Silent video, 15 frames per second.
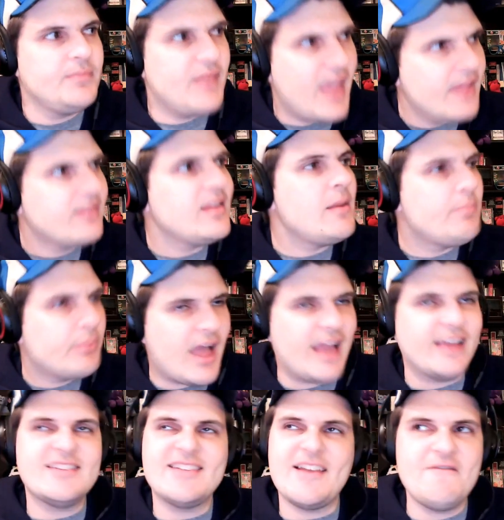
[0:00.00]
Anthony
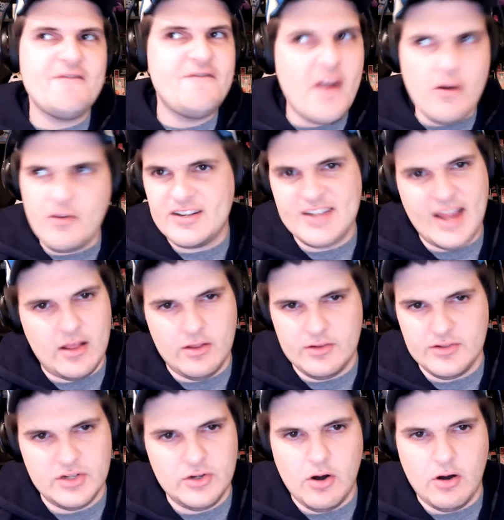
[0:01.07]
Black is a very
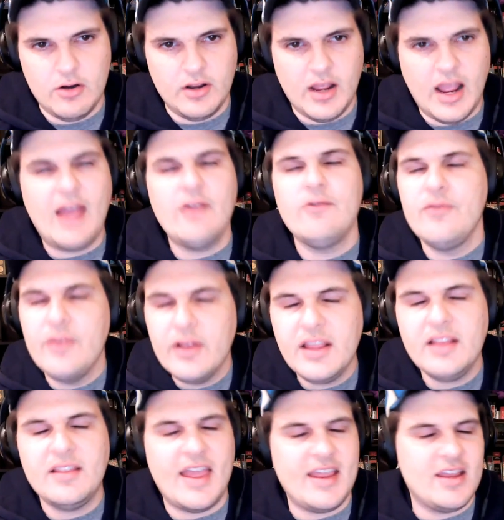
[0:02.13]
talented guard. I
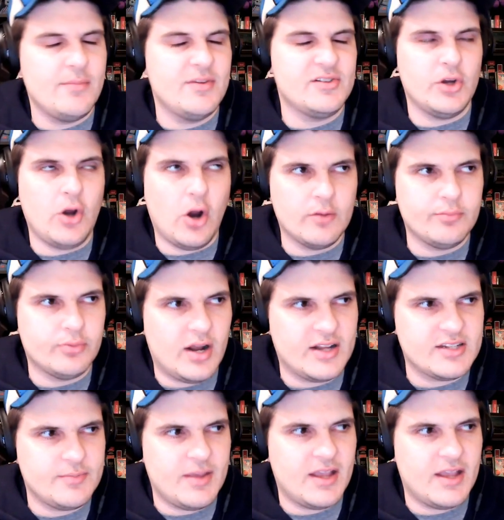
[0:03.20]
really like him as a guard
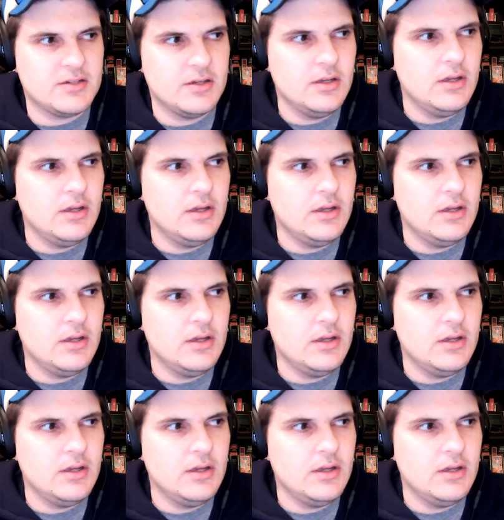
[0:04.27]
prospect.